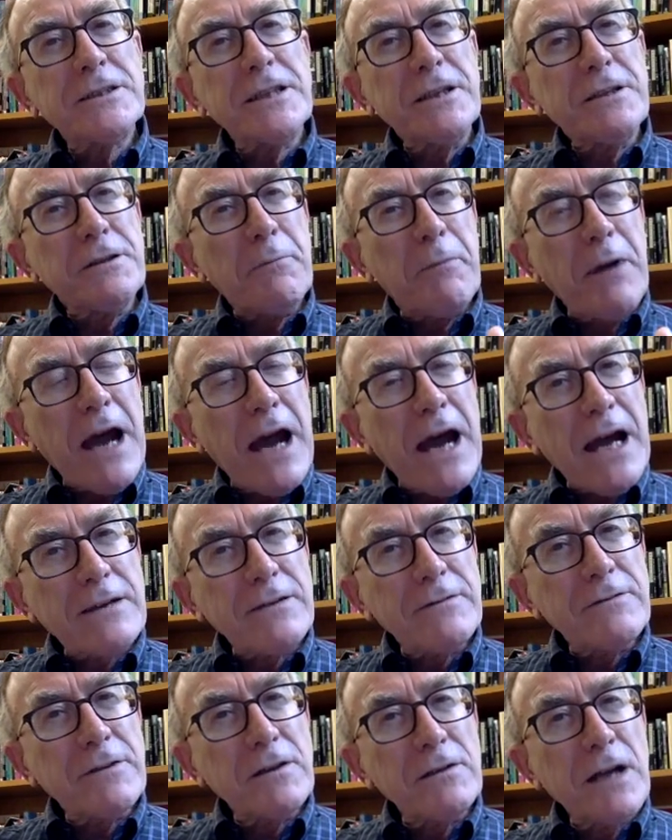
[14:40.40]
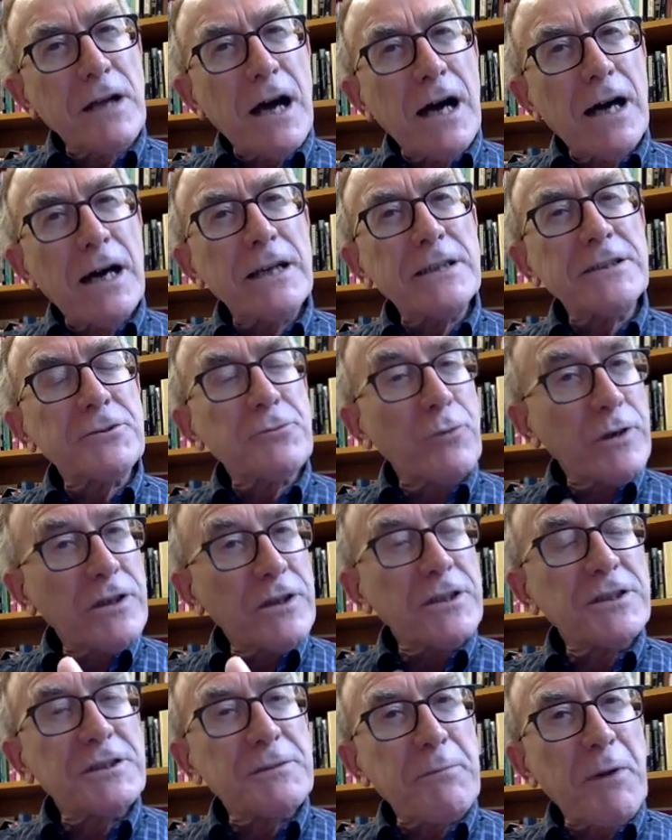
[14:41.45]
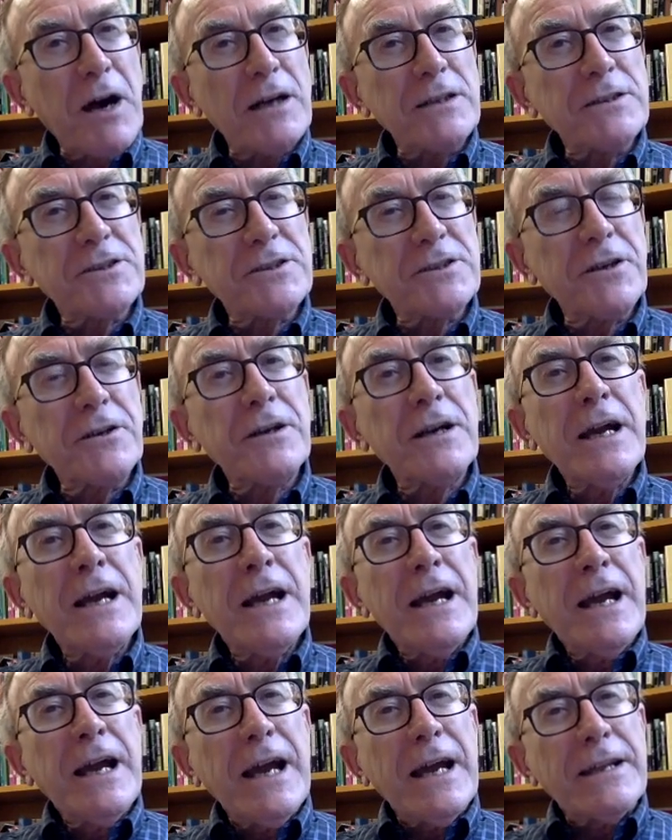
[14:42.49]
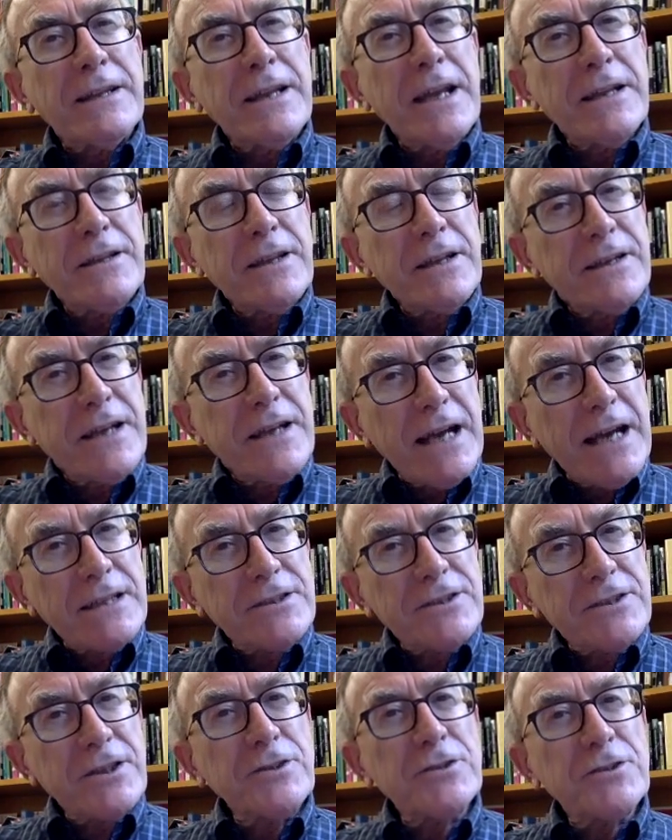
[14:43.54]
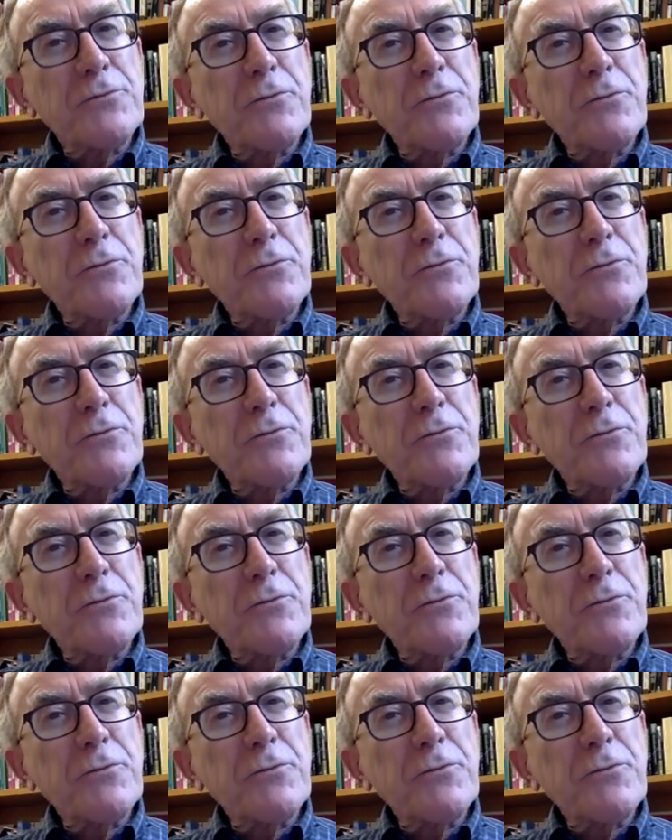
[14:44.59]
in the back of the lodge with the sponsor, and then the dancers